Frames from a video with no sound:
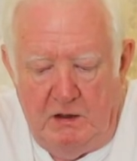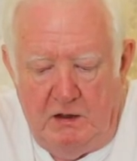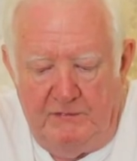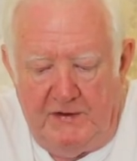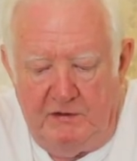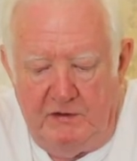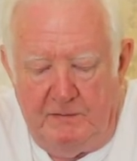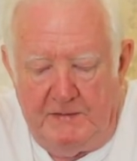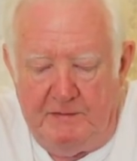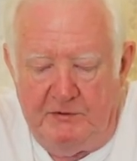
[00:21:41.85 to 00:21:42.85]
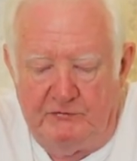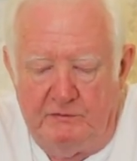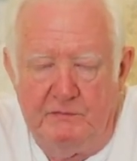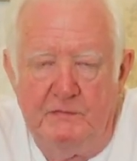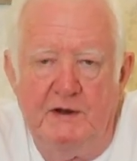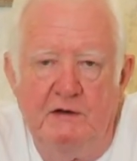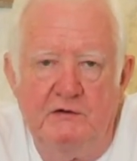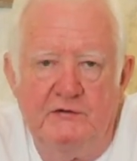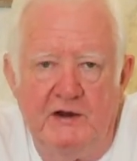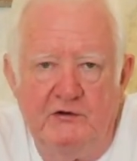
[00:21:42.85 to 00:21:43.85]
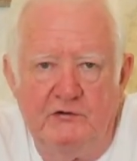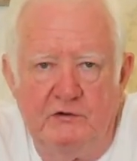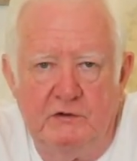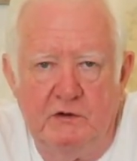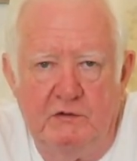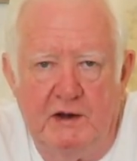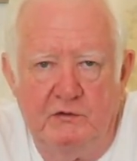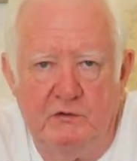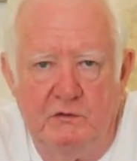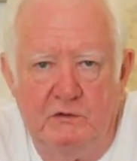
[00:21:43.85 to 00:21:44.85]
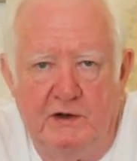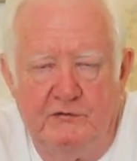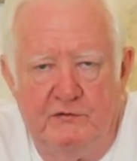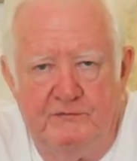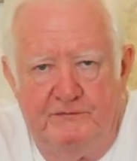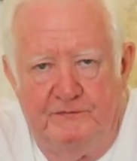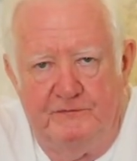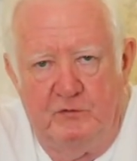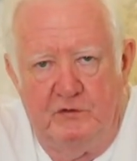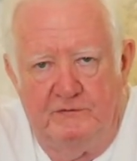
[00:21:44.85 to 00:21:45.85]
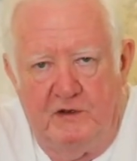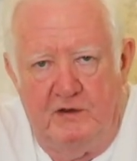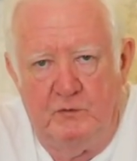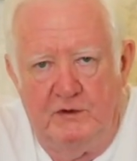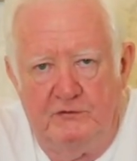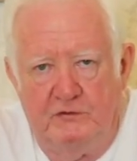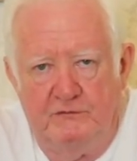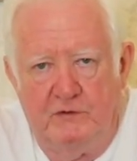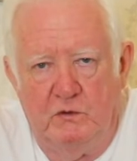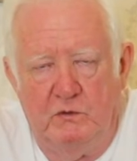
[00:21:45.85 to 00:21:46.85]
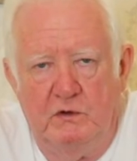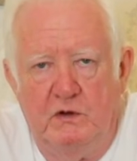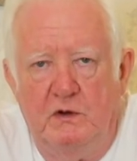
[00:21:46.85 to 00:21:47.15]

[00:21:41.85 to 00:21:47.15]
And then there may be some irritation around you as the 4 or 5 weeks unfold.